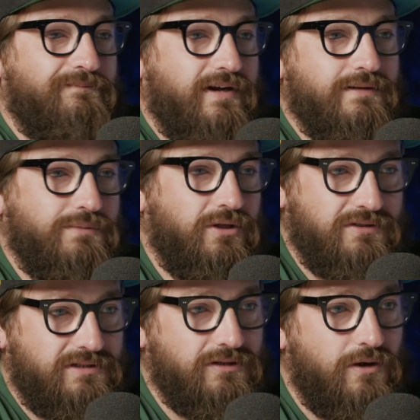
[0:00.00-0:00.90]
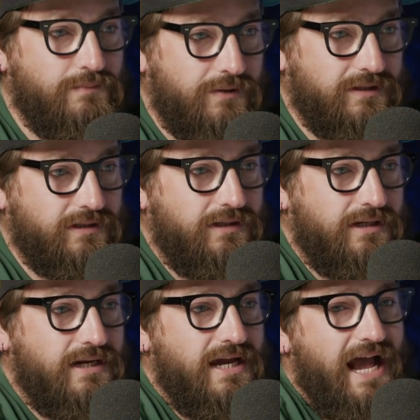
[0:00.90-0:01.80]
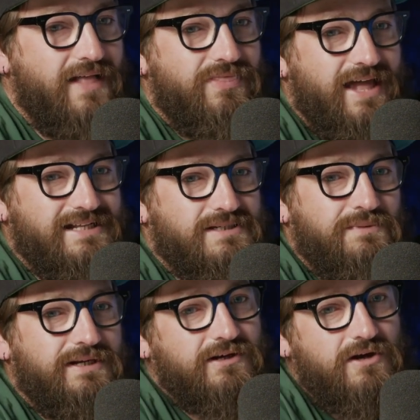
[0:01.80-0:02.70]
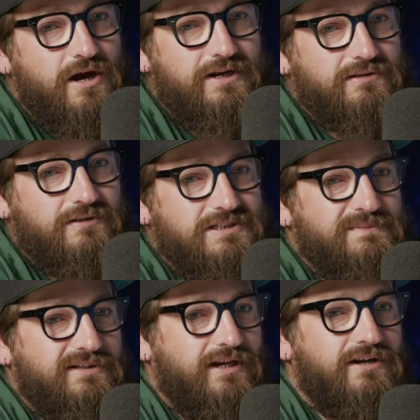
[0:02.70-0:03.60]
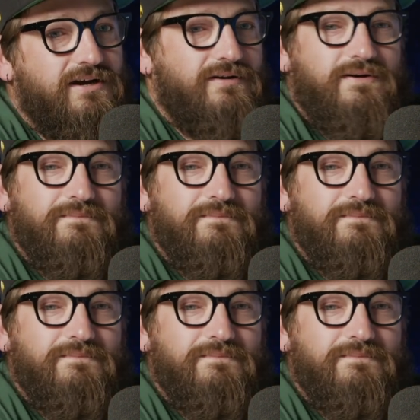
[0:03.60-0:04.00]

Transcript: fucking belongs to nobody mm-hmm. and that's when it kind of lost me like I,